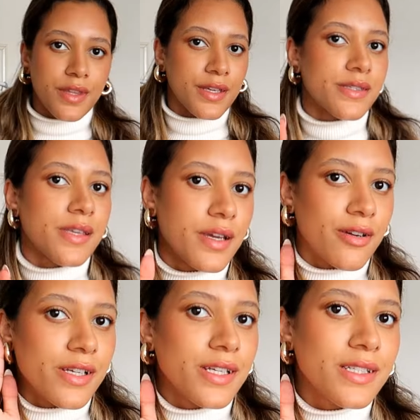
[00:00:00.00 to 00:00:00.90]
These
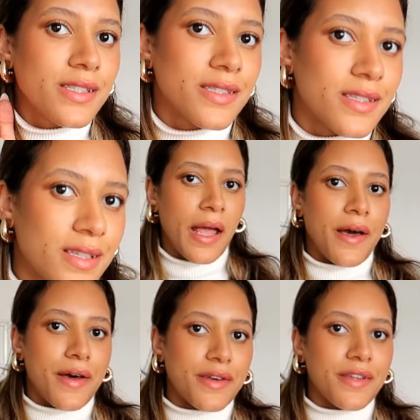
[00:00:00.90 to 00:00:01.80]
earrings
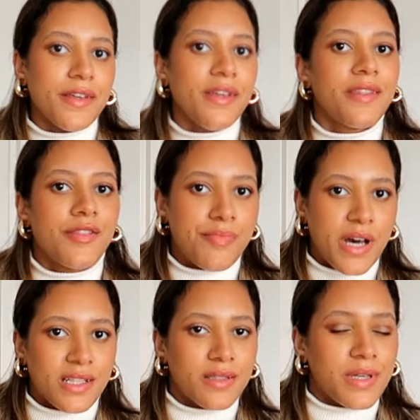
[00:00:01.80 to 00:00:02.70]
and the
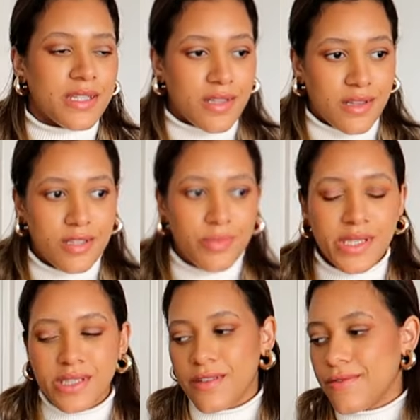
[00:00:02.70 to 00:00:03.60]
belt makes a little
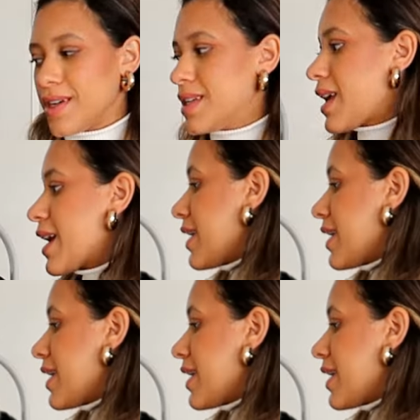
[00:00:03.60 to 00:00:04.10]
bit different,